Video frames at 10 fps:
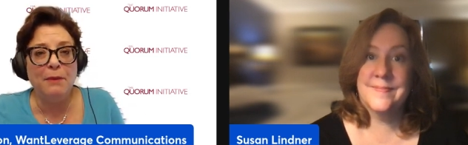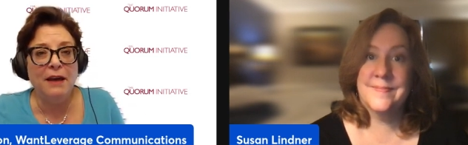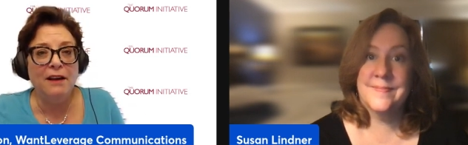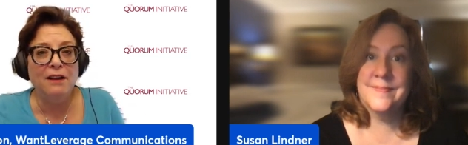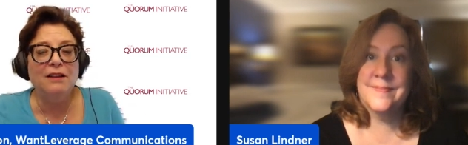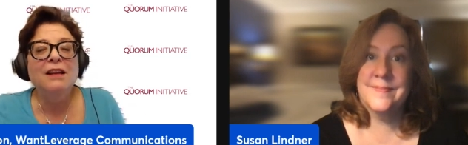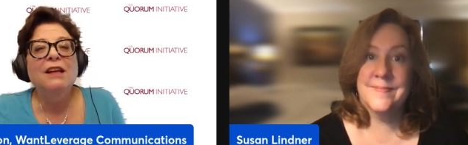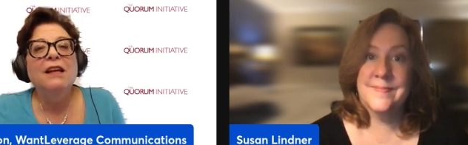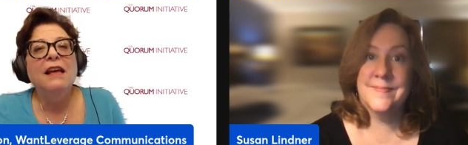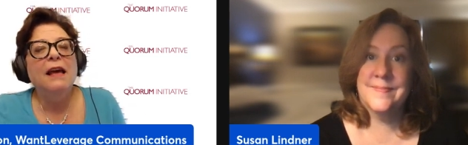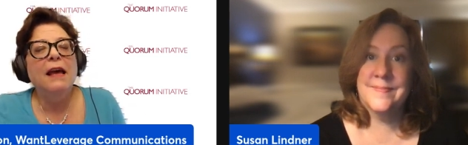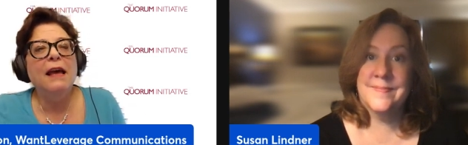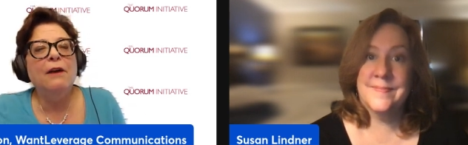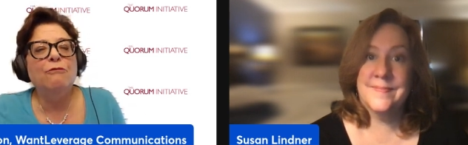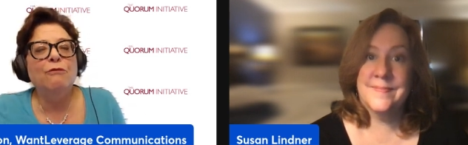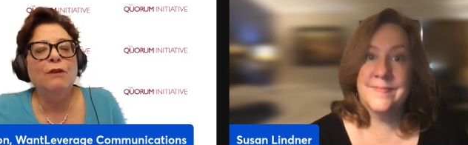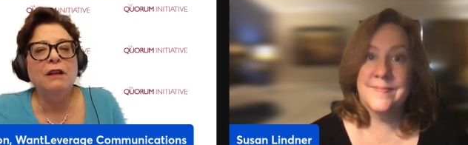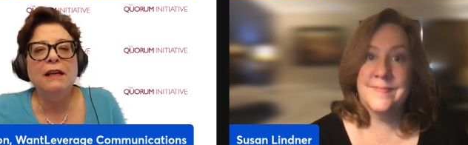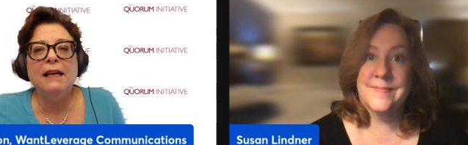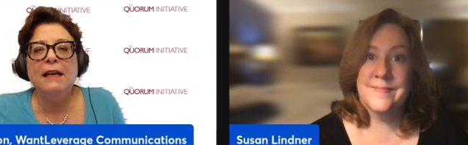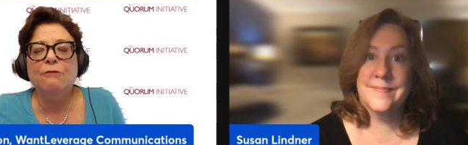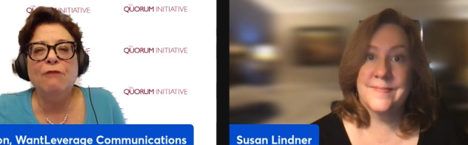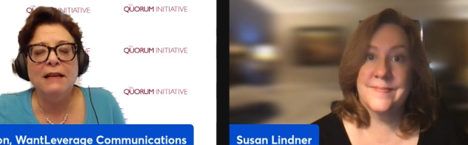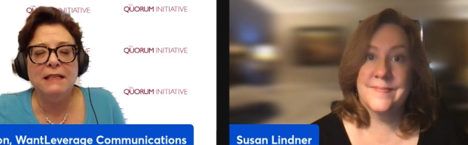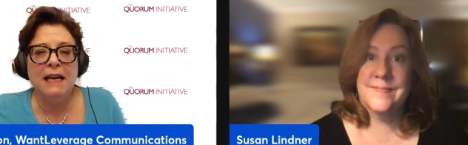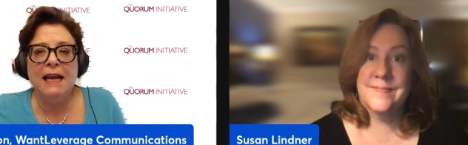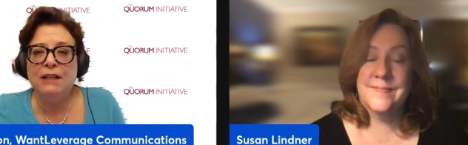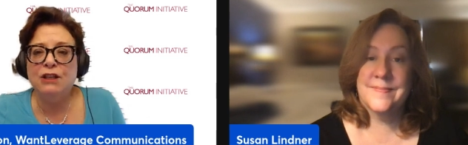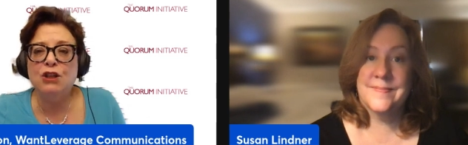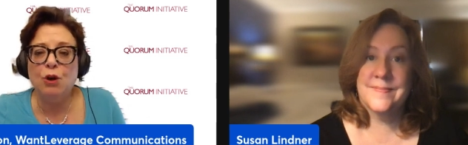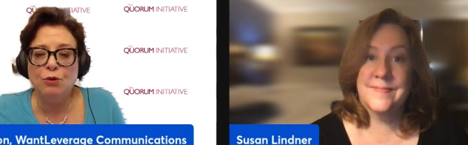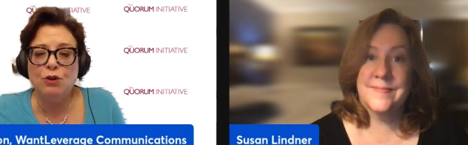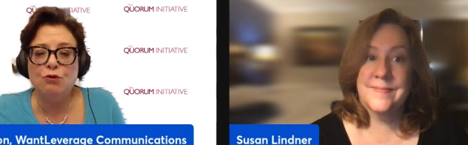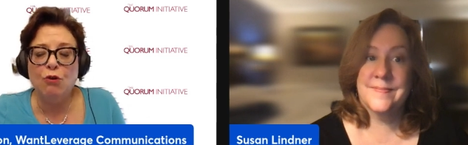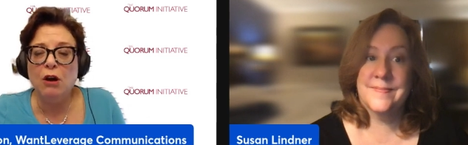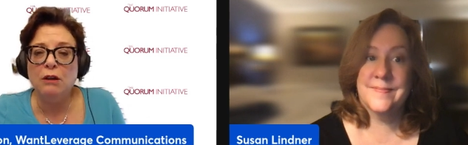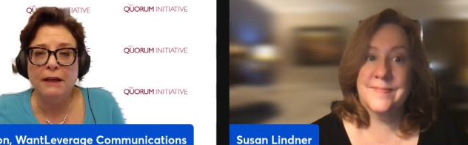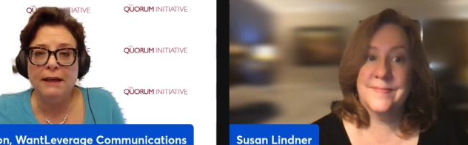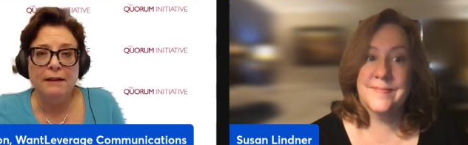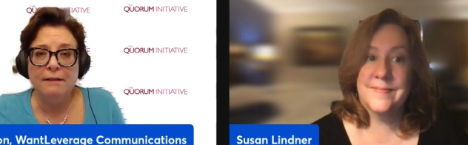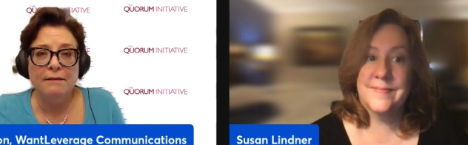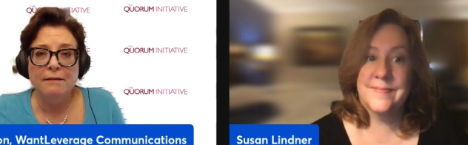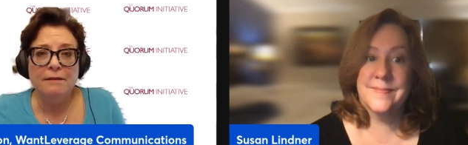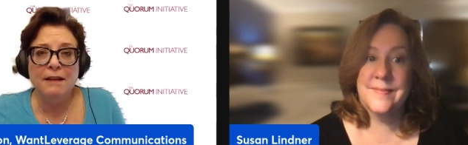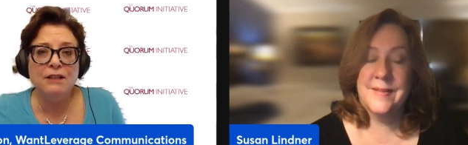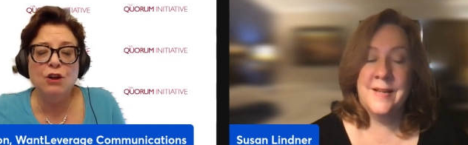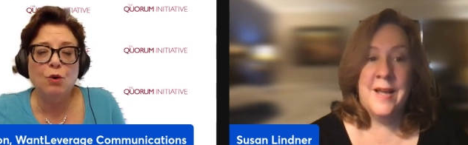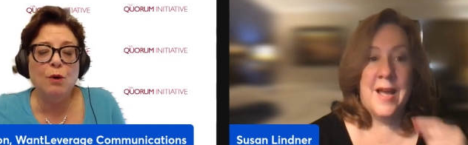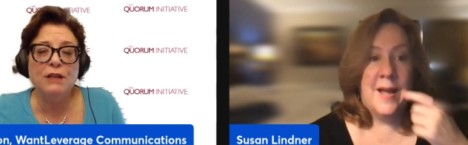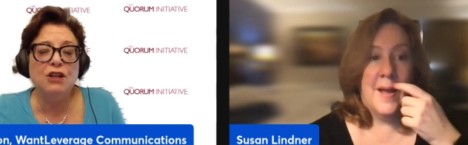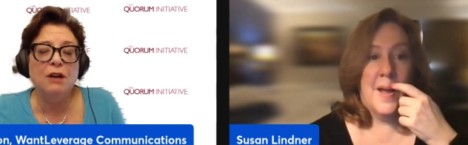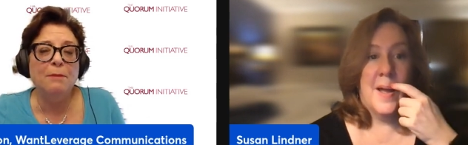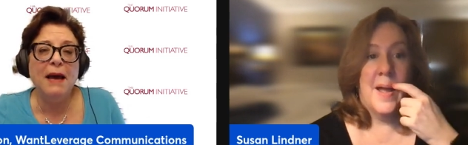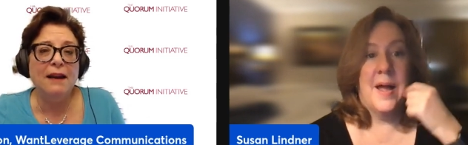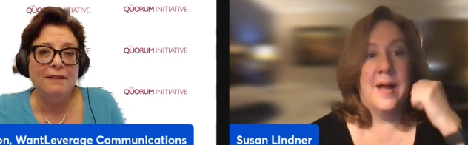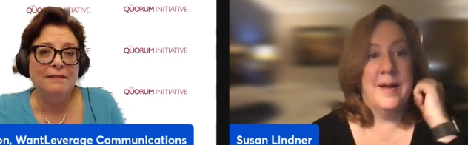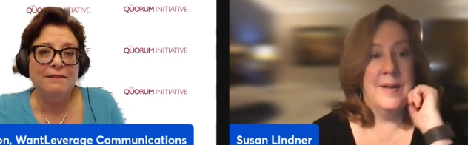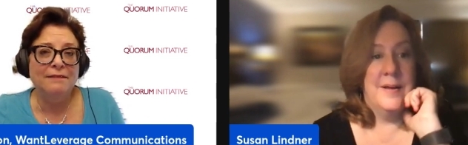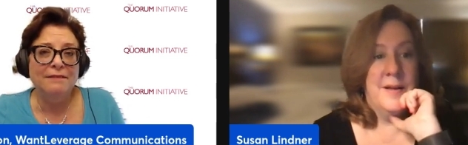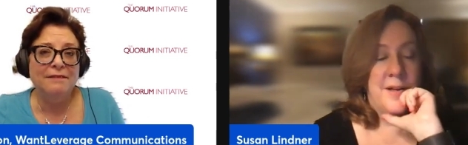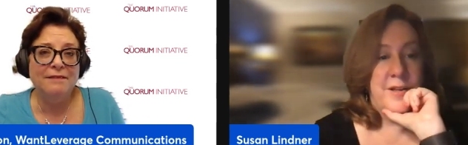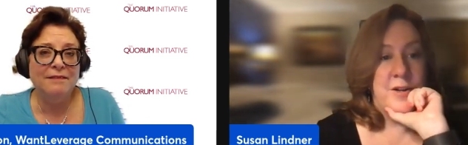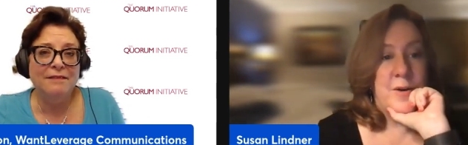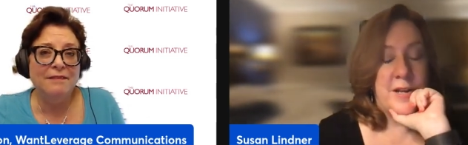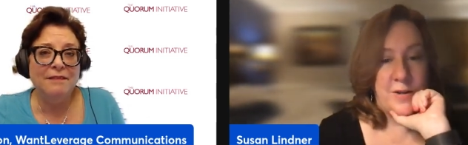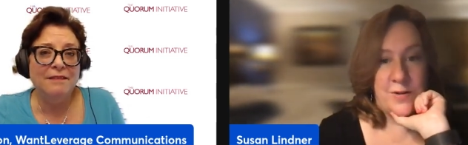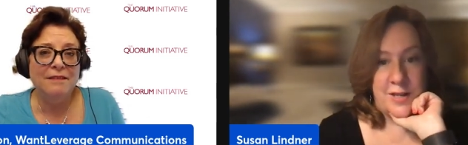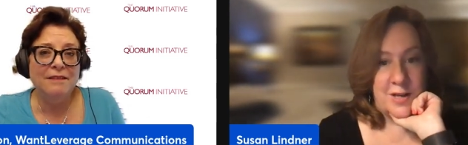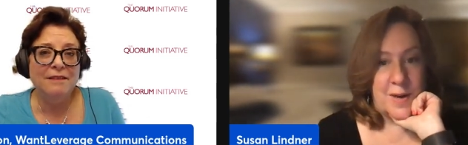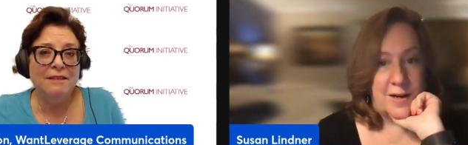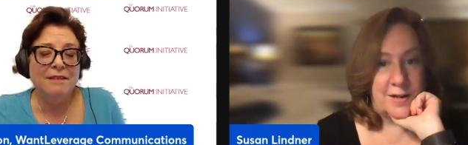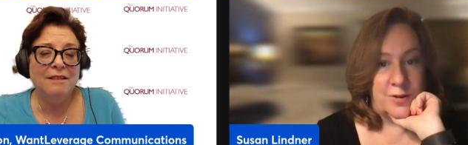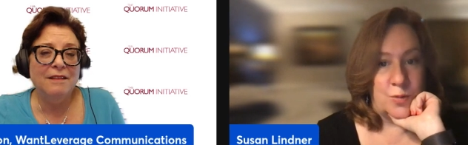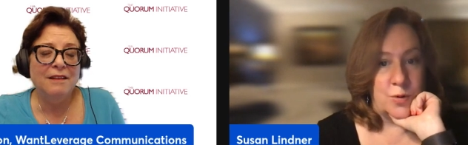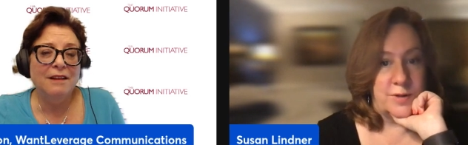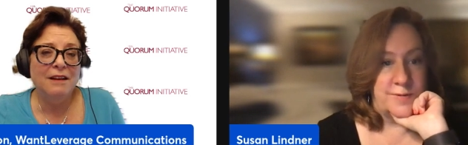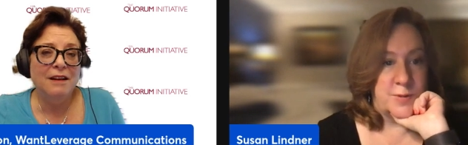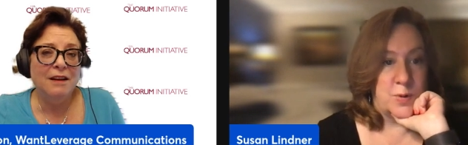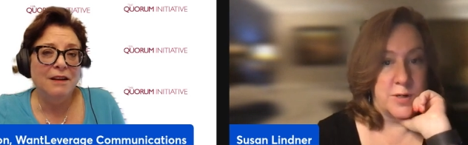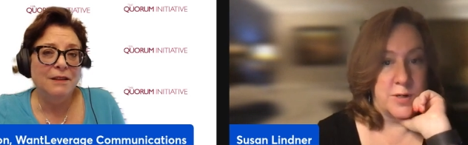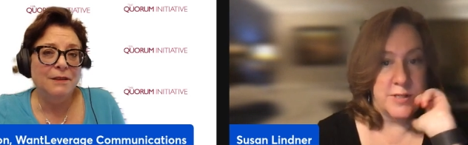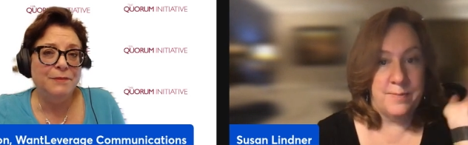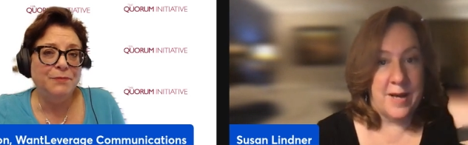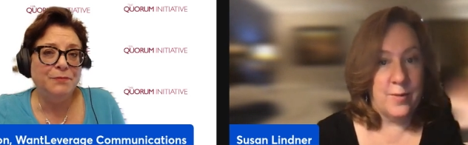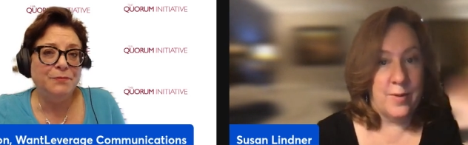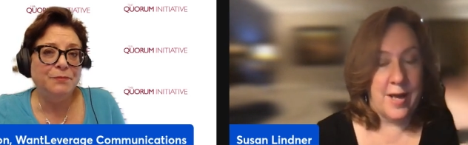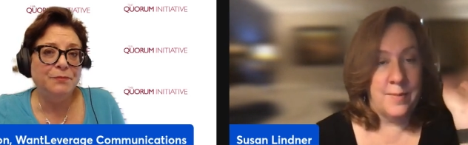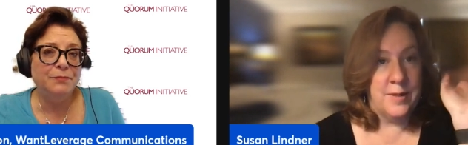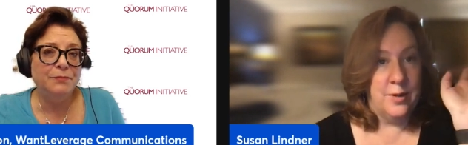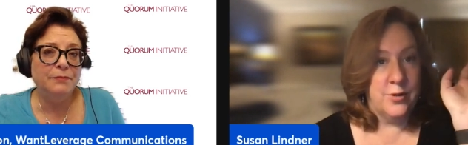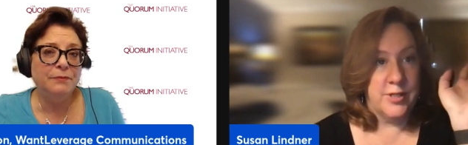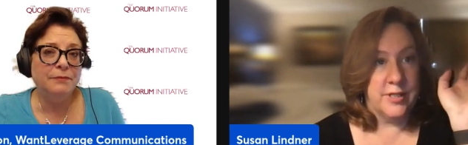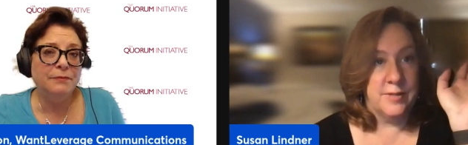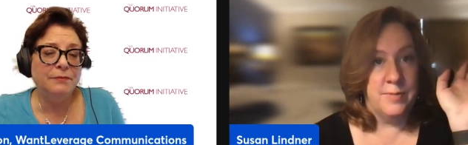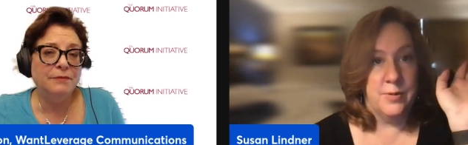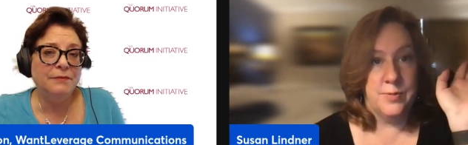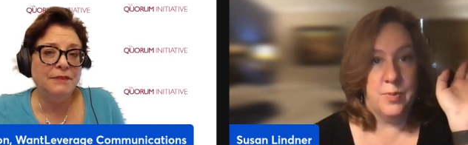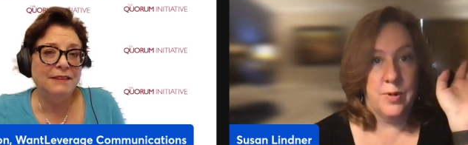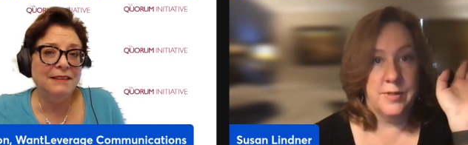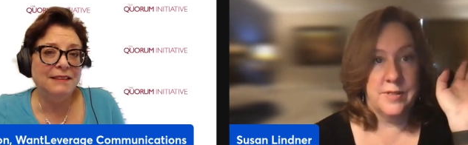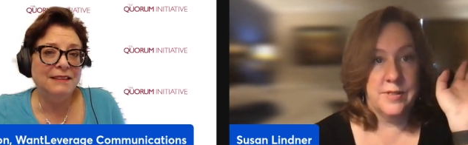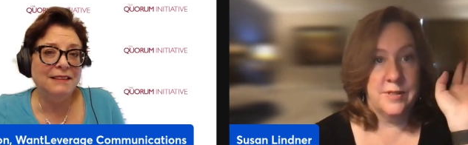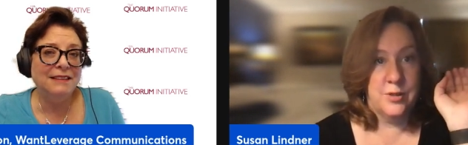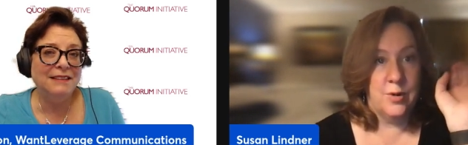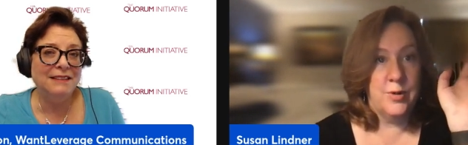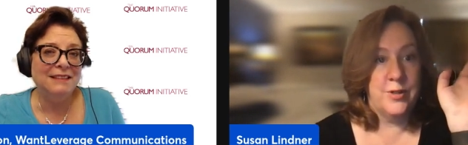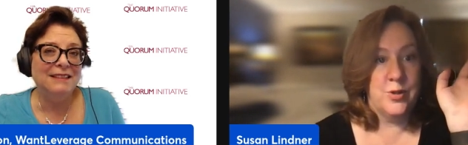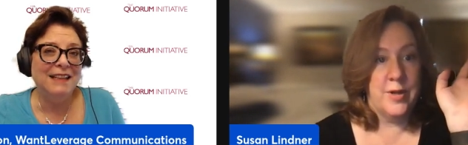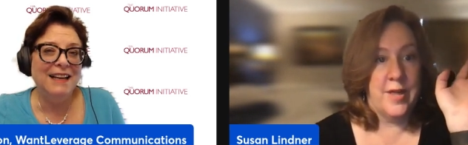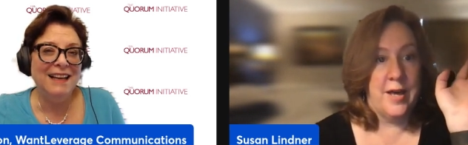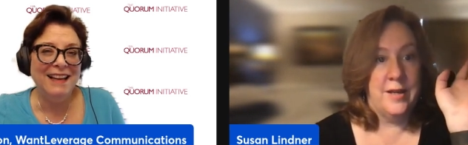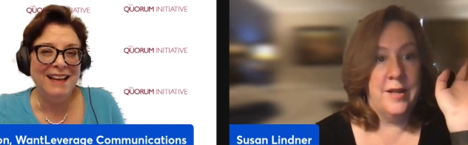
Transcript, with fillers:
Speaker 1: a hill, it really resonates so strongly. There's no question about it.
Speaker 2: You know, and you think about it in the world of sports. And by the way, I'm allergic to most sports. Don't enjoy that.